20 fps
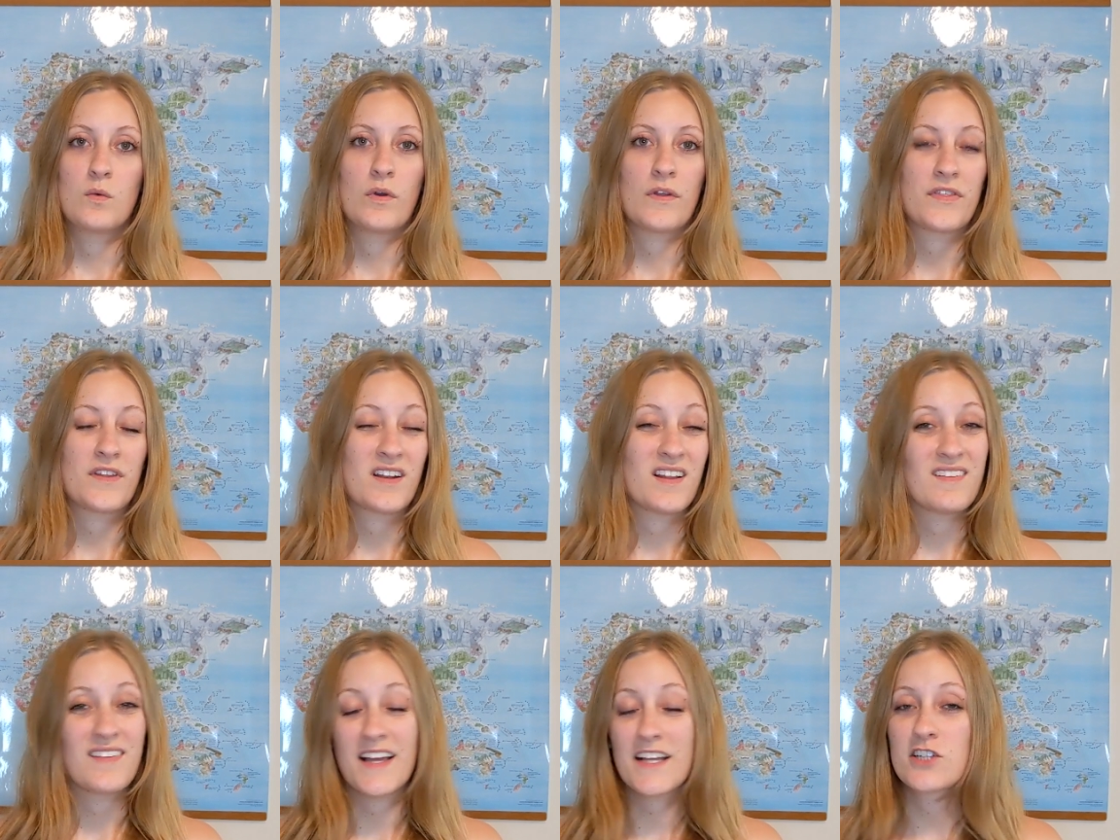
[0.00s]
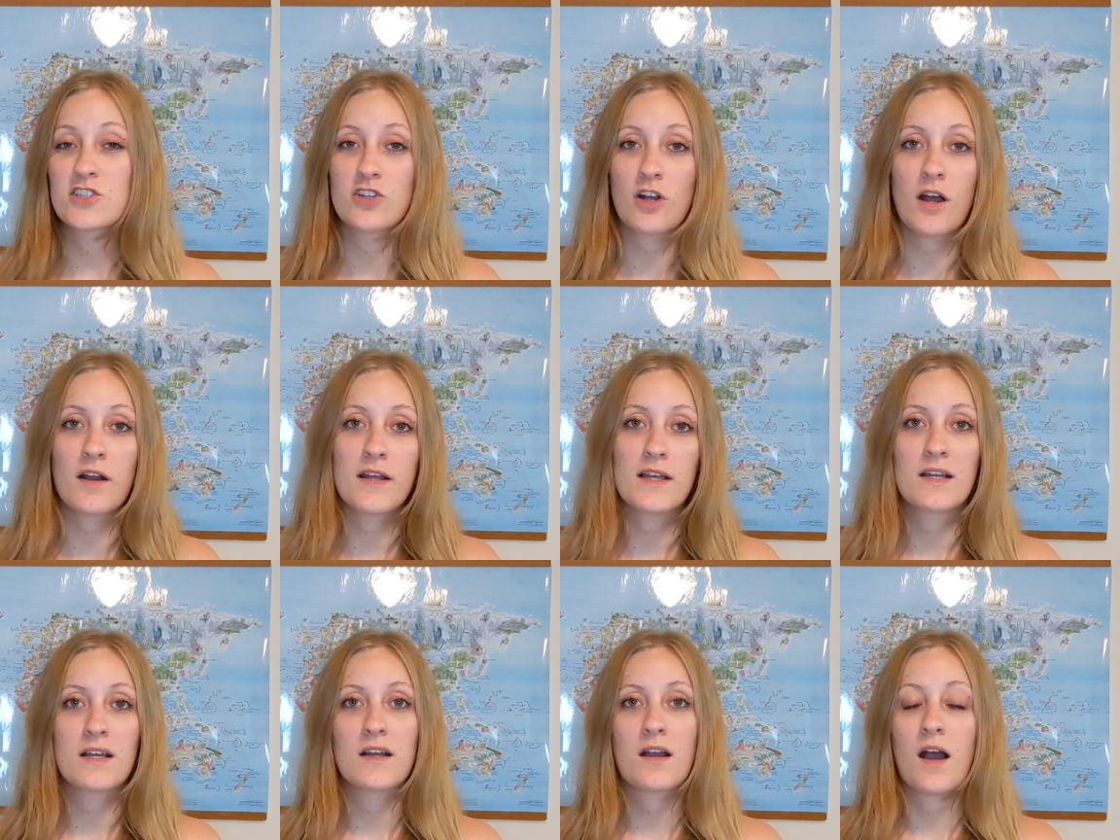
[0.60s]
With an
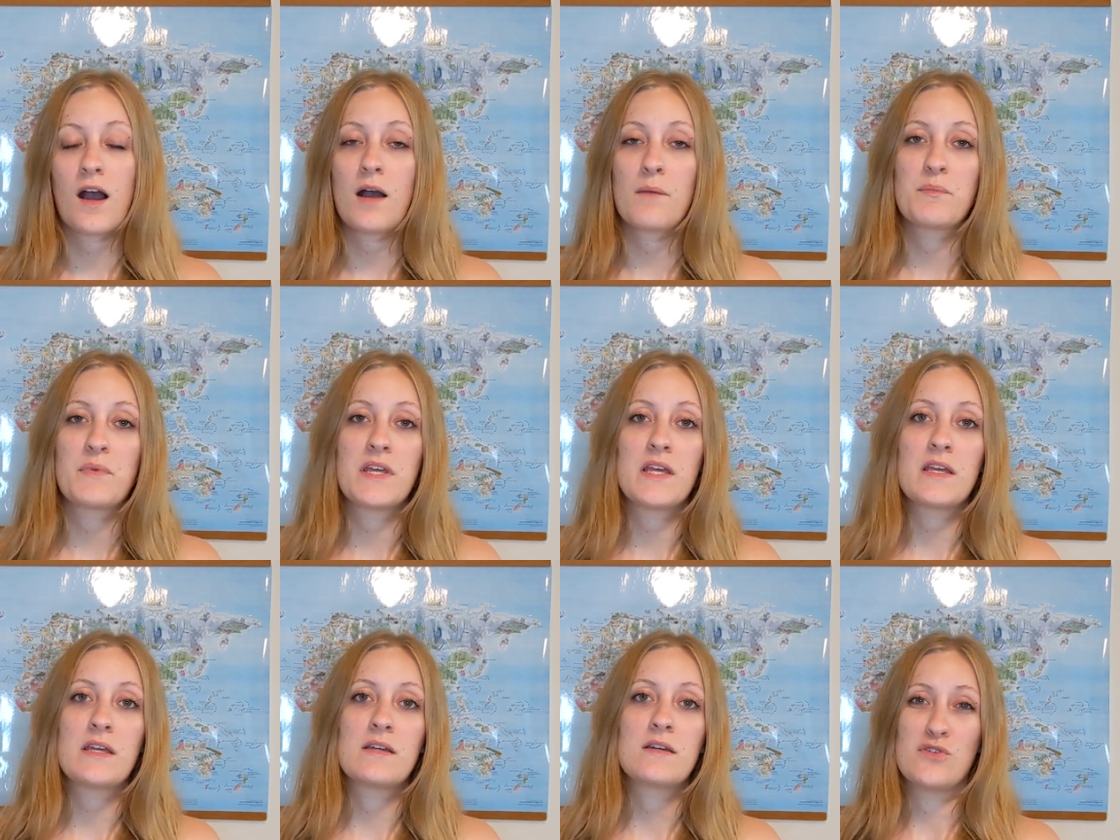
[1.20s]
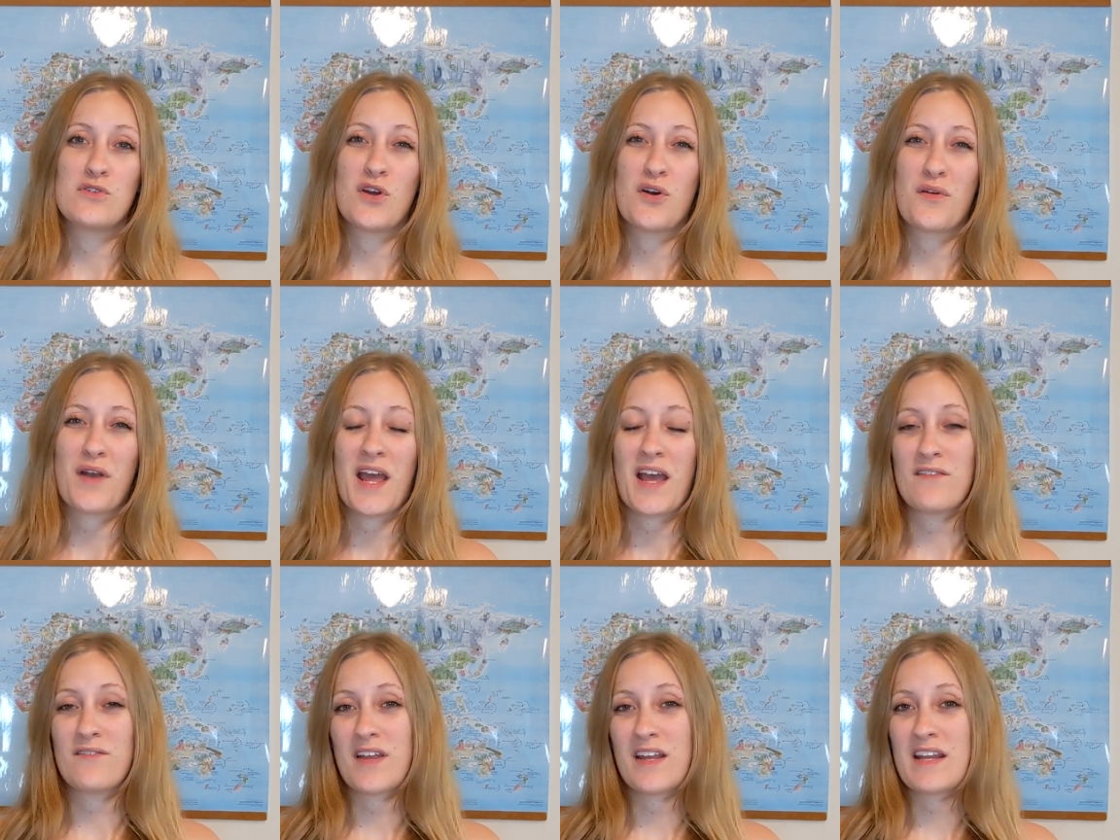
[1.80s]
electronic copy, you don't
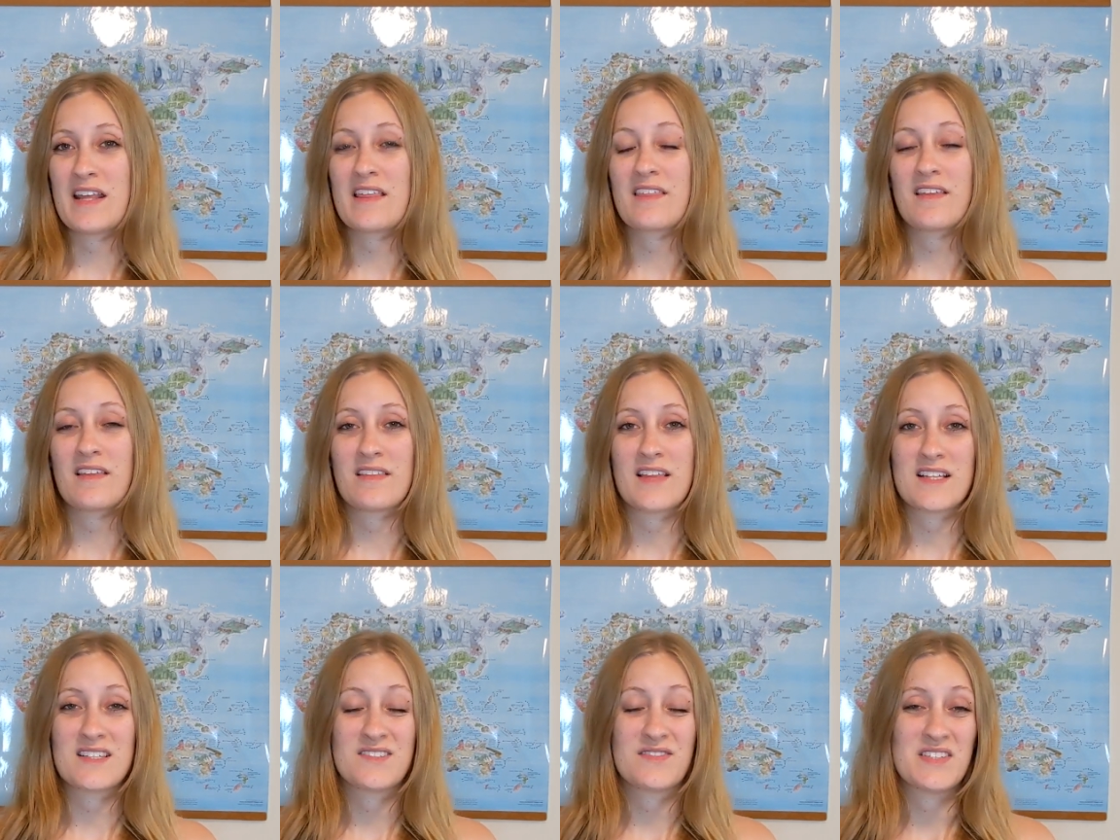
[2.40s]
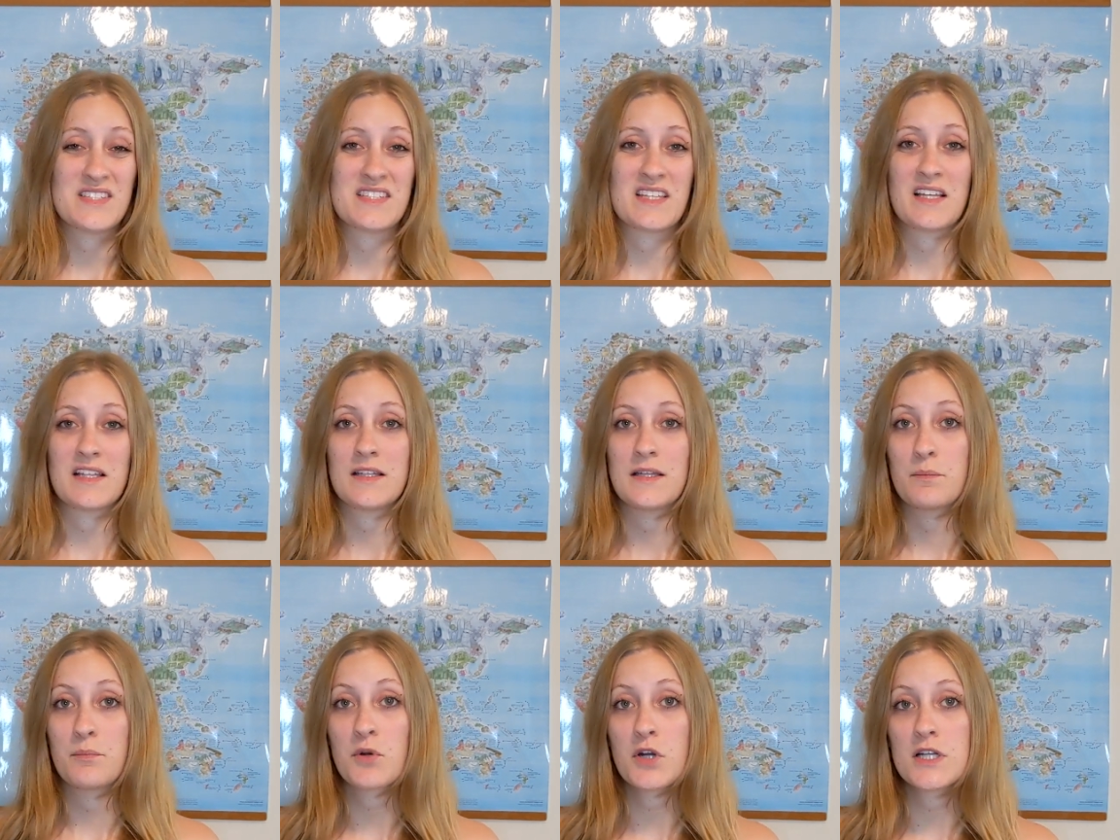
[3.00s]
have anything that's
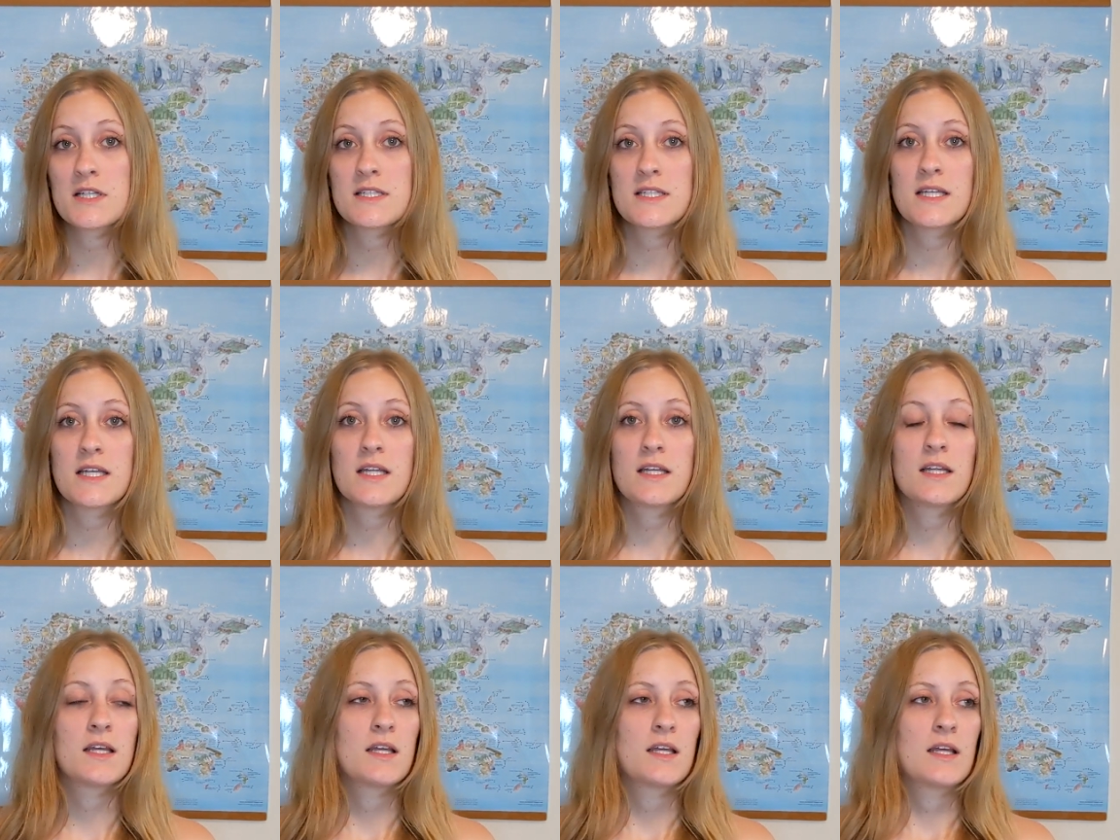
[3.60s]
physically printed.